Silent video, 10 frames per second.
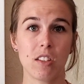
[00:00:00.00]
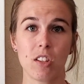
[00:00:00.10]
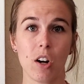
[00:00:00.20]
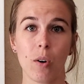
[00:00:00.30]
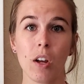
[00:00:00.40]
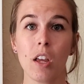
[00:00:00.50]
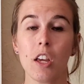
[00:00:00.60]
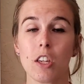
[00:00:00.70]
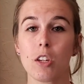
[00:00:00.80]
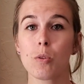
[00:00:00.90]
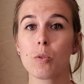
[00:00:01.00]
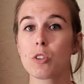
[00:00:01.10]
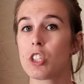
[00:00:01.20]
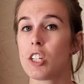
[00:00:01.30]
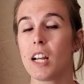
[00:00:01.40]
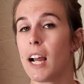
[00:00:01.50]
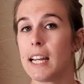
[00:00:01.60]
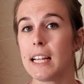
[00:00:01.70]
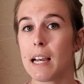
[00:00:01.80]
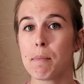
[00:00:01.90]
So you should not
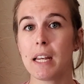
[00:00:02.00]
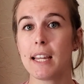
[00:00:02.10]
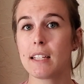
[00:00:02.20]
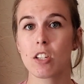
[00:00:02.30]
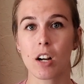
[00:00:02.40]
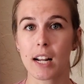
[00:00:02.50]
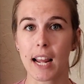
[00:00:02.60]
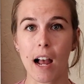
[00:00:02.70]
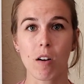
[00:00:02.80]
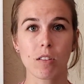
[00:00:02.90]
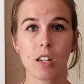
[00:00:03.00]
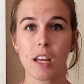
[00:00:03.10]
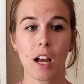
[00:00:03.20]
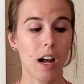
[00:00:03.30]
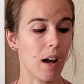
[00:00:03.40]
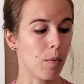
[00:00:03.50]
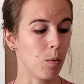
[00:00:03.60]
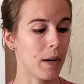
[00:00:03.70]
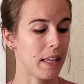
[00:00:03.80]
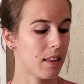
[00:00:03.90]
need that many starting out uh,
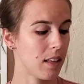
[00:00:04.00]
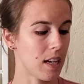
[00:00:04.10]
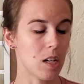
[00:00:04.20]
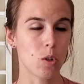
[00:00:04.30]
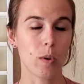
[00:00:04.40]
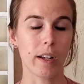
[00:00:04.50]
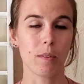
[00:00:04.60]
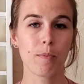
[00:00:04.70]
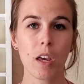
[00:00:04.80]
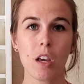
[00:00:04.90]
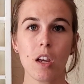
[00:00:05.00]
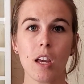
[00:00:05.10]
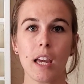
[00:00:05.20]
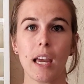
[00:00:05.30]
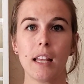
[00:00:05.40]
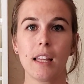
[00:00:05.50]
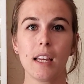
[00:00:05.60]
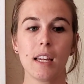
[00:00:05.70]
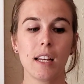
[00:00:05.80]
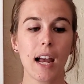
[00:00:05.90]
with each oil. And
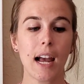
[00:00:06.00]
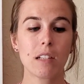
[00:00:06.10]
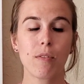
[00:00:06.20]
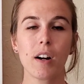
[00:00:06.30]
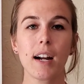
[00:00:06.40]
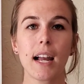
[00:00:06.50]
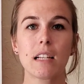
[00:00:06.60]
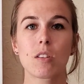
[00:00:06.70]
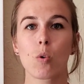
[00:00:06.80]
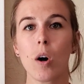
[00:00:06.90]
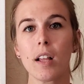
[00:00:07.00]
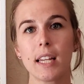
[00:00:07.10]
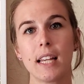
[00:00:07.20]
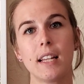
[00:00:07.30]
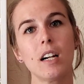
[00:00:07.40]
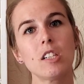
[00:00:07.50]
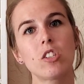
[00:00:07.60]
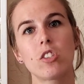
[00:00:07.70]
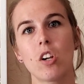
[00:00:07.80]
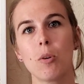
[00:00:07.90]
then as far as quality, there are
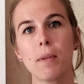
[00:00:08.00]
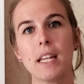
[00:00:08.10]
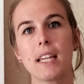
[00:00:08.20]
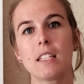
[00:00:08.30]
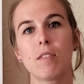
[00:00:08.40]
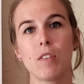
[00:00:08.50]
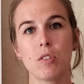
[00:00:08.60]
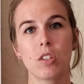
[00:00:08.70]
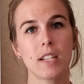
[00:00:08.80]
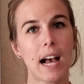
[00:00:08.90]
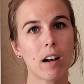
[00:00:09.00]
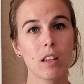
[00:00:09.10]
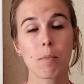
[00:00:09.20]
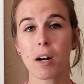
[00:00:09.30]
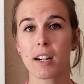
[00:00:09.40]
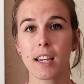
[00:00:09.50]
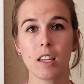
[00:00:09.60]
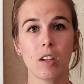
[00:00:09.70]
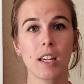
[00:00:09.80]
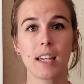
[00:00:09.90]
so many diffusers out on the market.
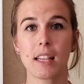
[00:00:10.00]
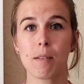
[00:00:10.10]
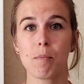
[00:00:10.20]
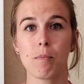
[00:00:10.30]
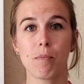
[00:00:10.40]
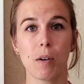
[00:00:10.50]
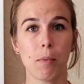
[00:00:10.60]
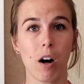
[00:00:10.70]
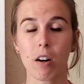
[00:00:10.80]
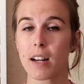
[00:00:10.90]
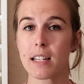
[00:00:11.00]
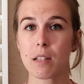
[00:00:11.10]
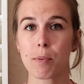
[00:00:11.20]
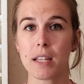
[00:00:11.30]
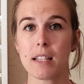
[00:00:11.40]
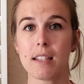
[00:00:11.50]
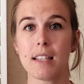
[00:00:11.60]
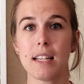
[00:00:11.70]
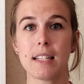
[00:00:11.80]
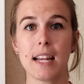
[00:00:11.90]
You can get them from all kinds of places
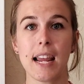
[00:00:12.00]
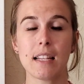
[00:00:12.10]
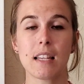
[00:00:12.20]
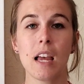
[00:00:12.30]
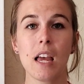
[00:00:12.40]
these days.